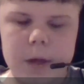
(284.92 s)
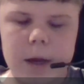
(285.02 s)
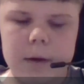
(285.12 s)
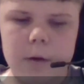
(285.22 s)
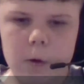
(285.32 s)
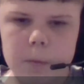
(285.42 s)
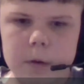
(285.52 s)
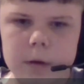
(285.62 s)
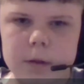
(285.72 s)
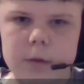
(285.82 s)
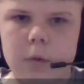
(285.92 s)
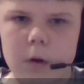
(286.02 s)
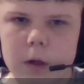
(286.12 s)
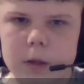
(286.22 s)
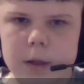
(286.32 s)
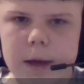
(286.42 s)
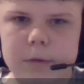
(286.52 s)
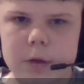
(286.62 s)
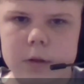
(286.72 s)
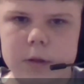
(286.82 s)
I hope you all
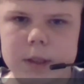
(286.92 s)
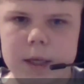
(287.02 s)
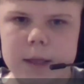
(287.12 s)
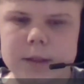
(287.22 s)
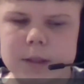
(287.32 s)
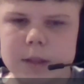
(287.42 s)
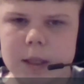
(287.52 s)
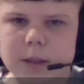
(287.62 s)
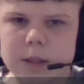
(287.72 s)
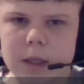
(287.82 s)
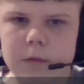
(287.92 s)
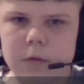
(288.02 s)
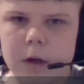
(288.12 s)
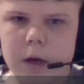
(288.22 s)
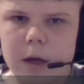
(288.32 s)
have a good day and stay safe.